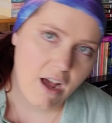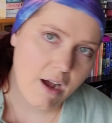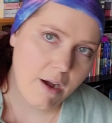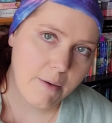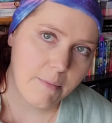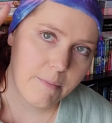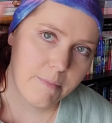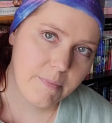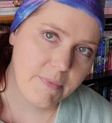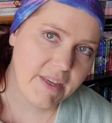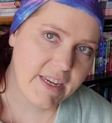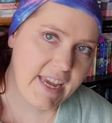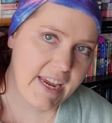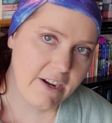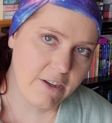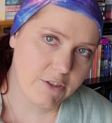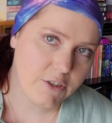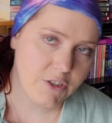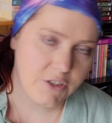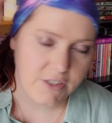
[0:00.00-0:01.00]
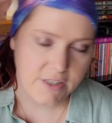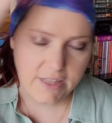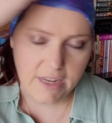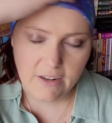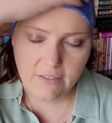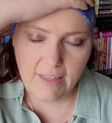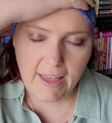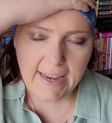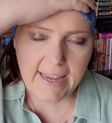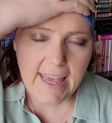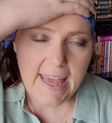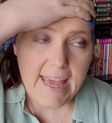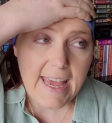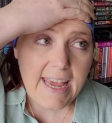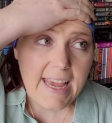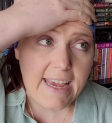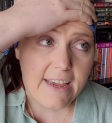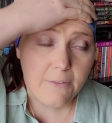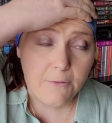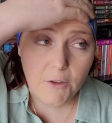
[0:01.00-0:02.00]
um, the characters in there. Like,
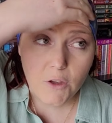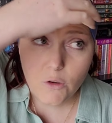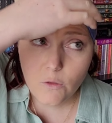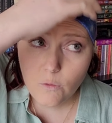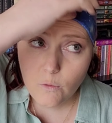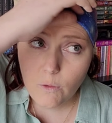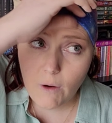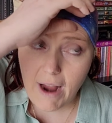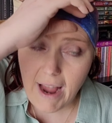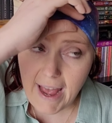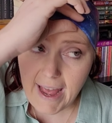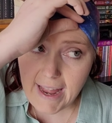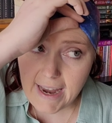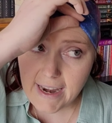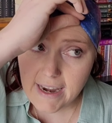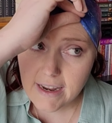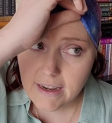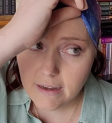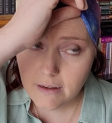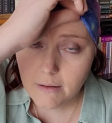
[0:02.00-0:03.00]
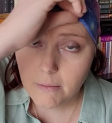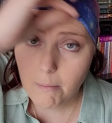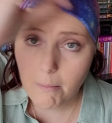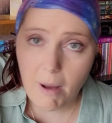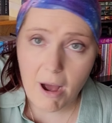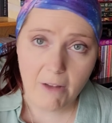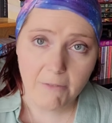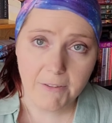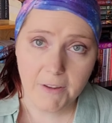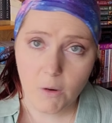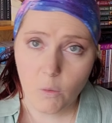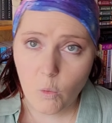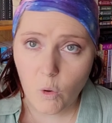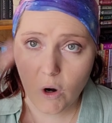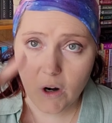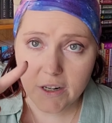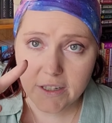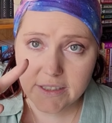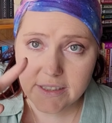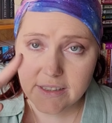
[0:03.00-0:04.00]
if you've read Mafia
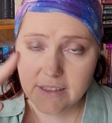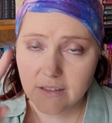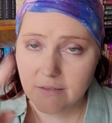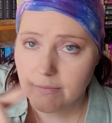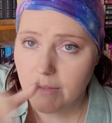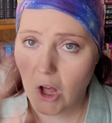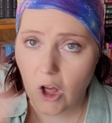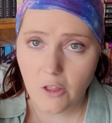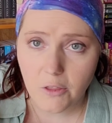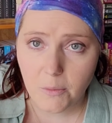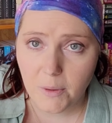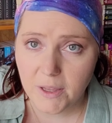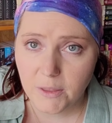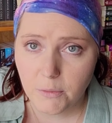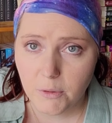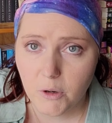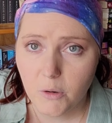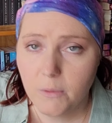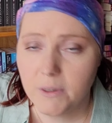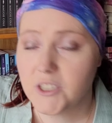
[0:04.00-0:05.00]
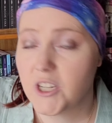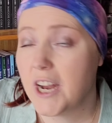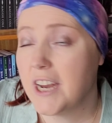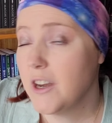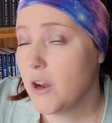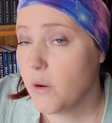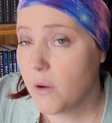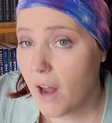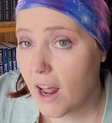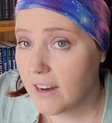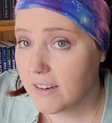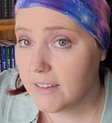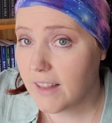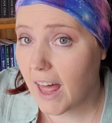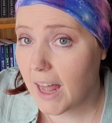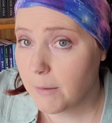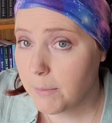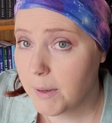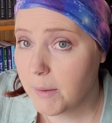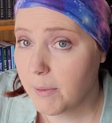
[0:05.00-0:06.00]
Wars all the way through, which I know not a
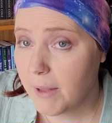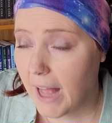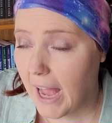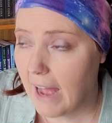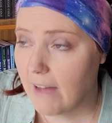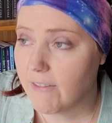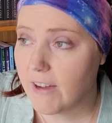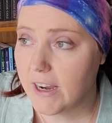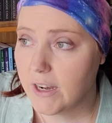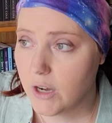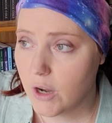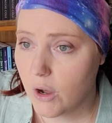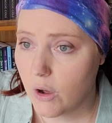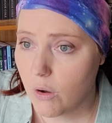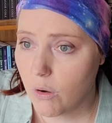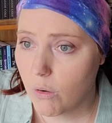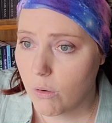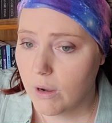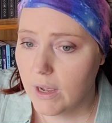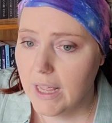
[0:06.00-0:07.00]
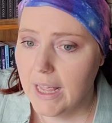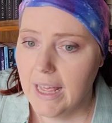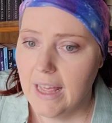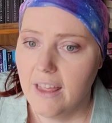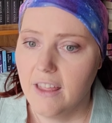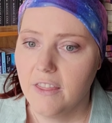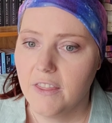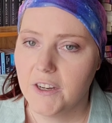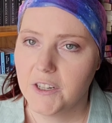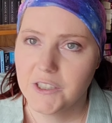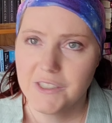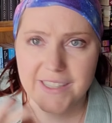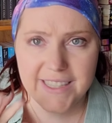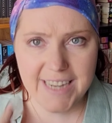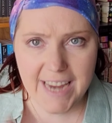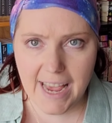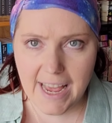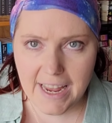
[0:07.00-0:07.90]
lot of people have, I know there's